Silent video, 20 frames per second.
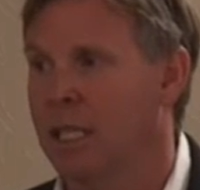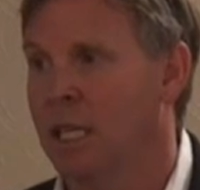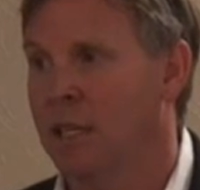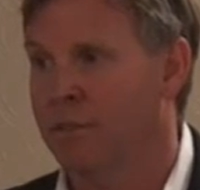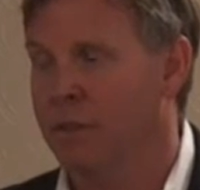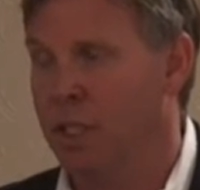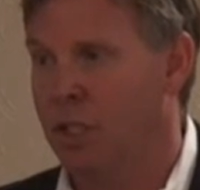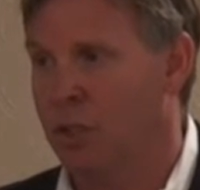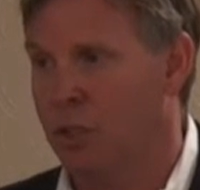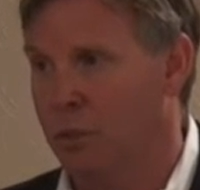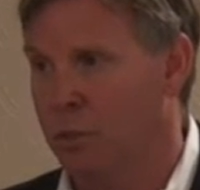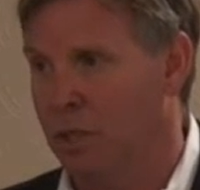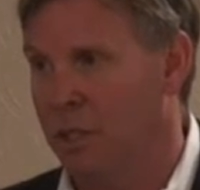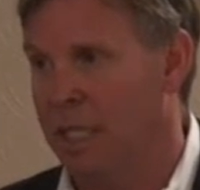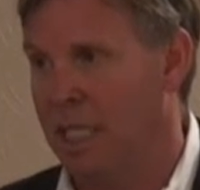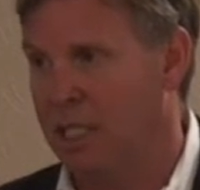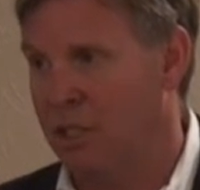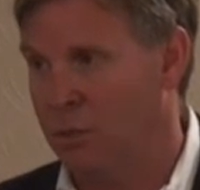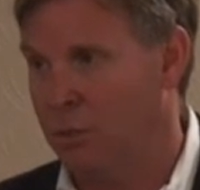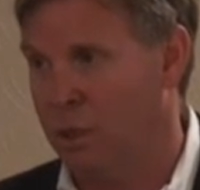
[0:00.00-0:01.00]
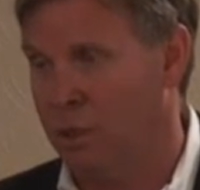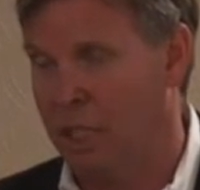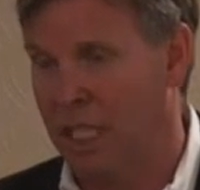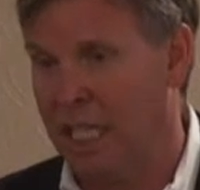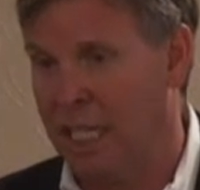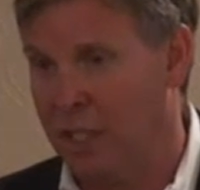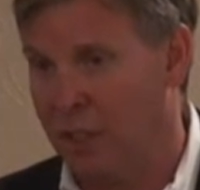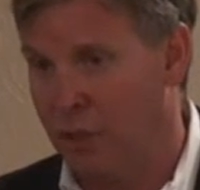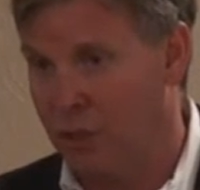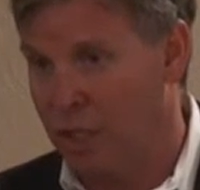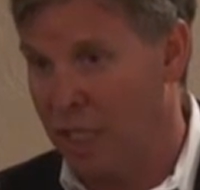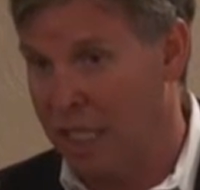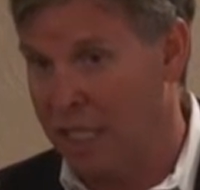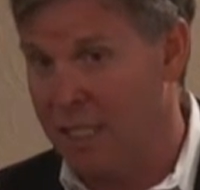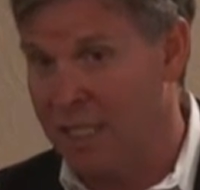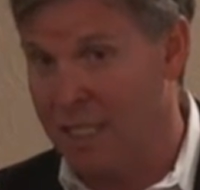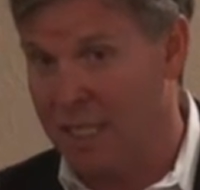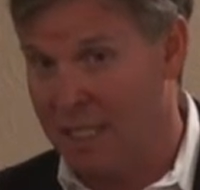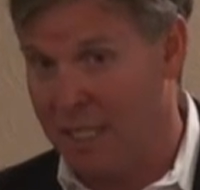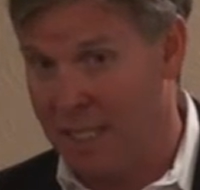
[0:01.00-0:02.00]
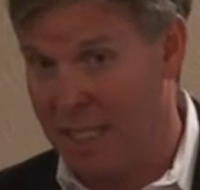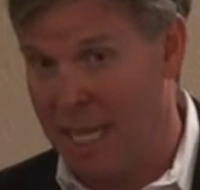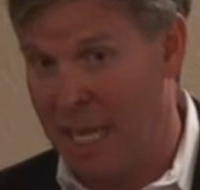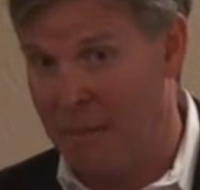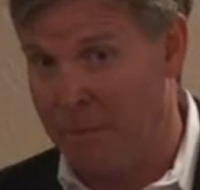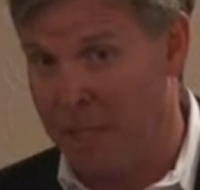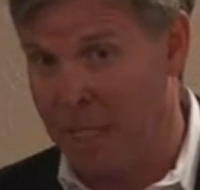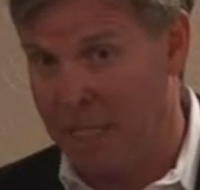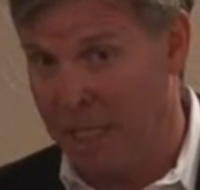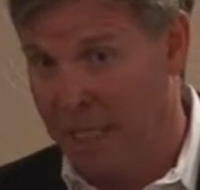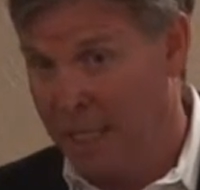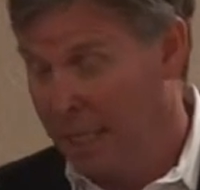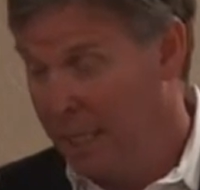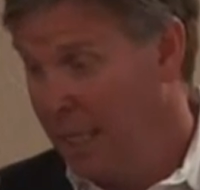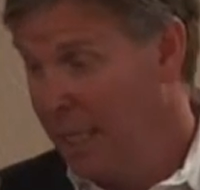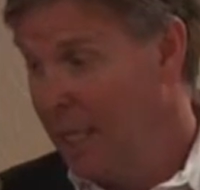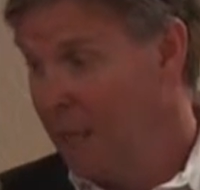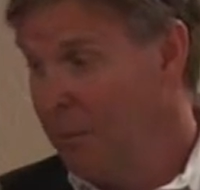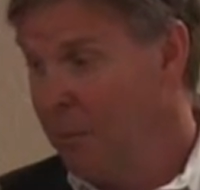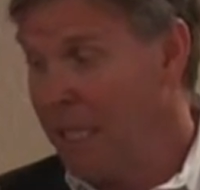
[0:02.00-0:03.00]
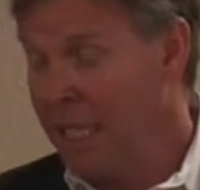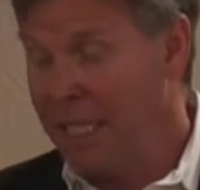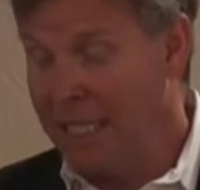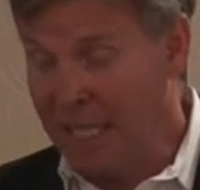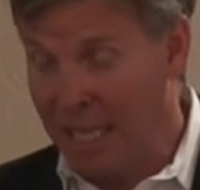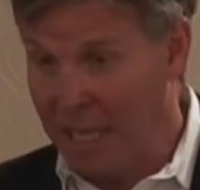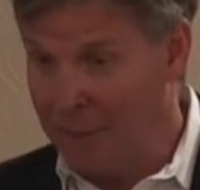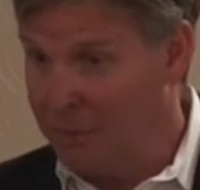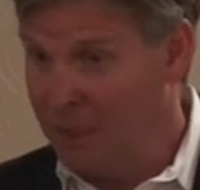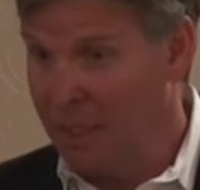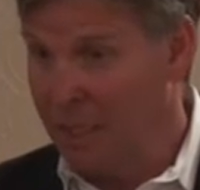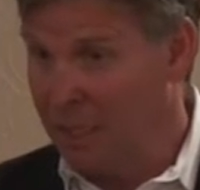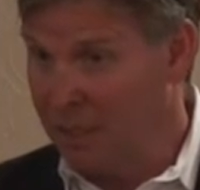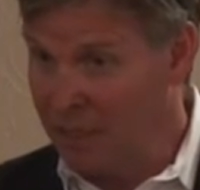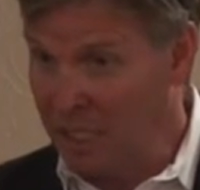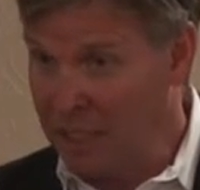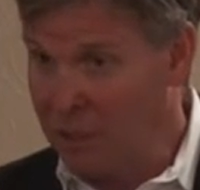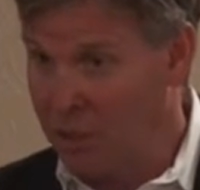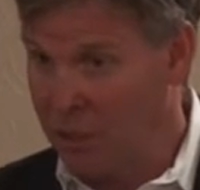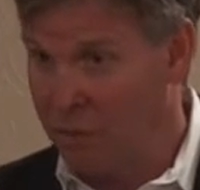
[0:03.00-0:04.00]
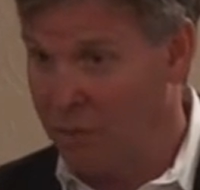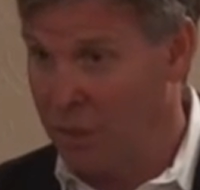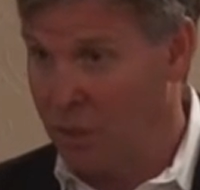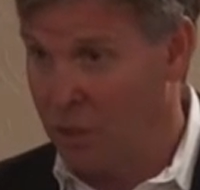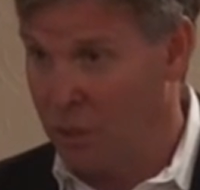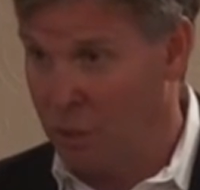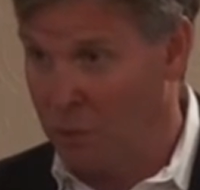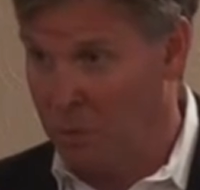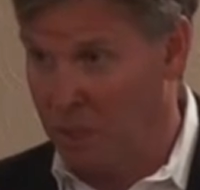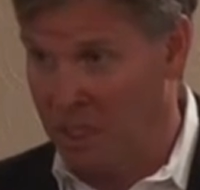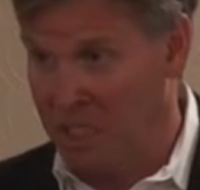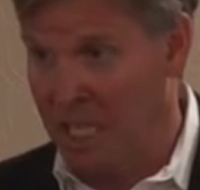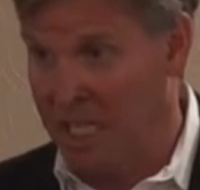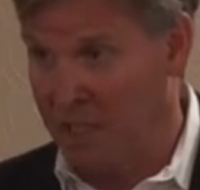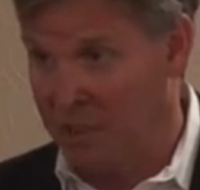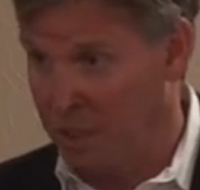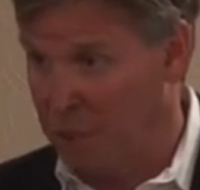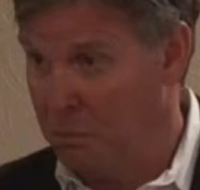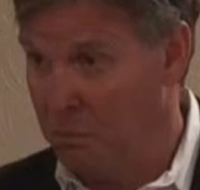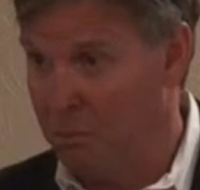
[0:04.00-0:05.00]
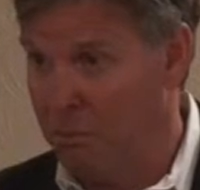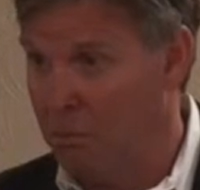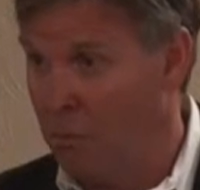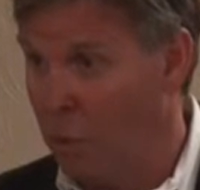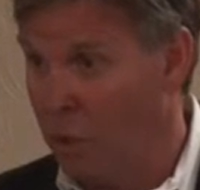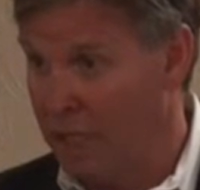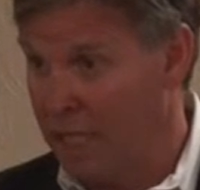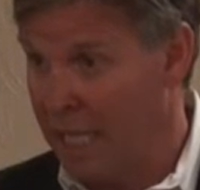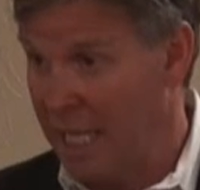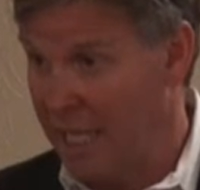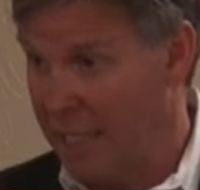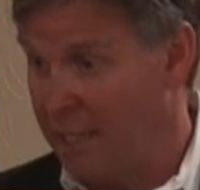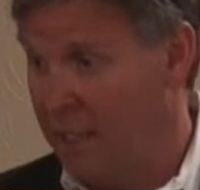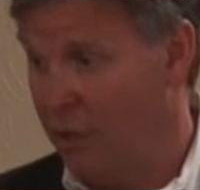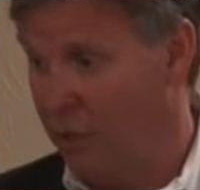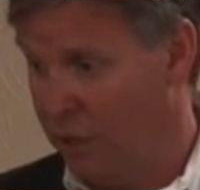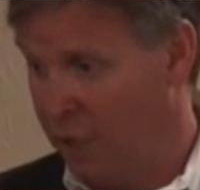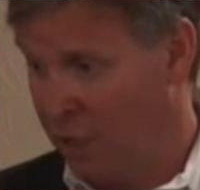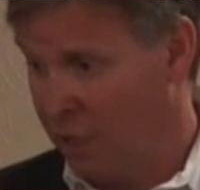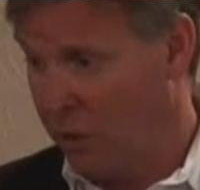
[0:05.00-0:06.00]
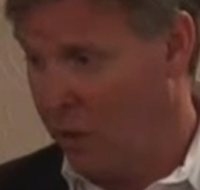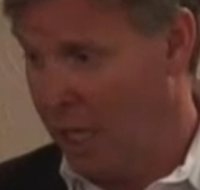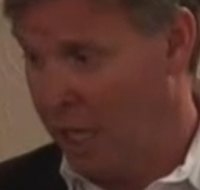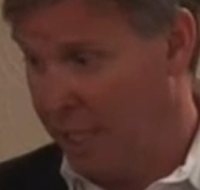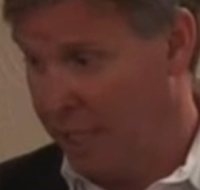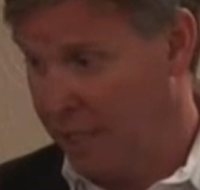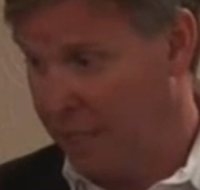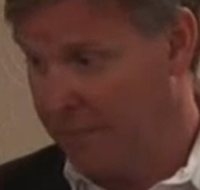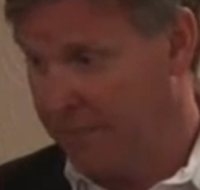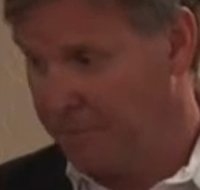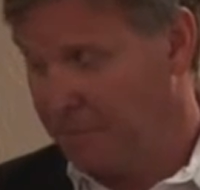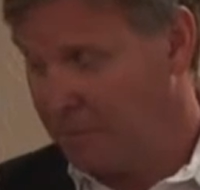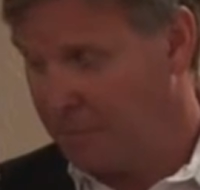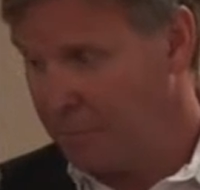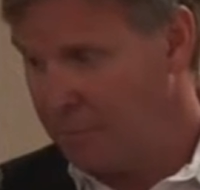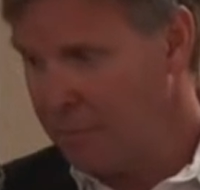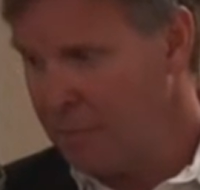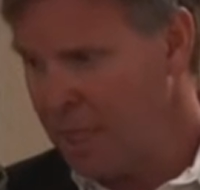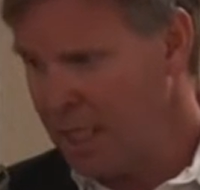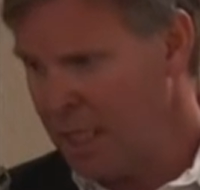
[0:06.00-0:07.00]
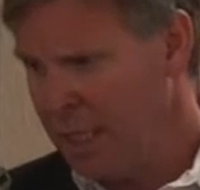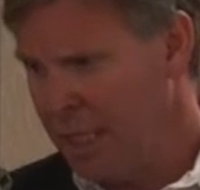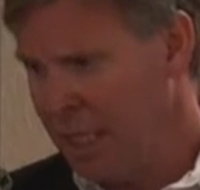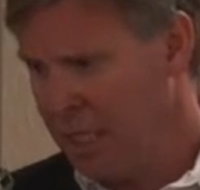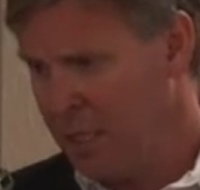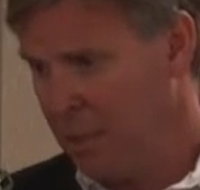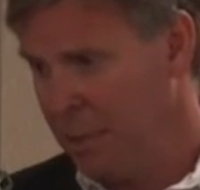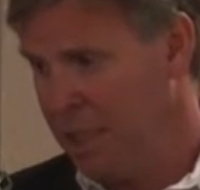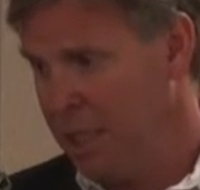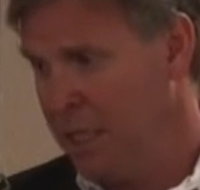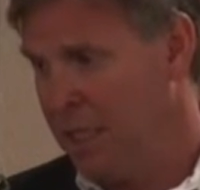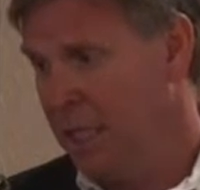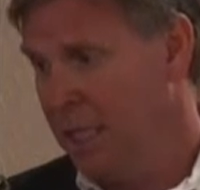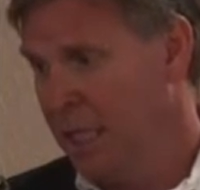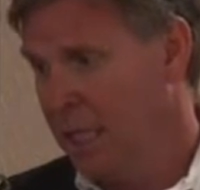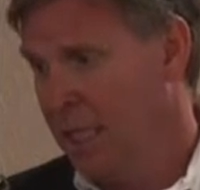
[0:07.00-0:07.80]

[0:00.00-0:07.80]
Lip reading: of the tumor. That's where the angiogenesis is happening. Many times in the center of the tumor, it's actually more dead or necrotic. Next, please.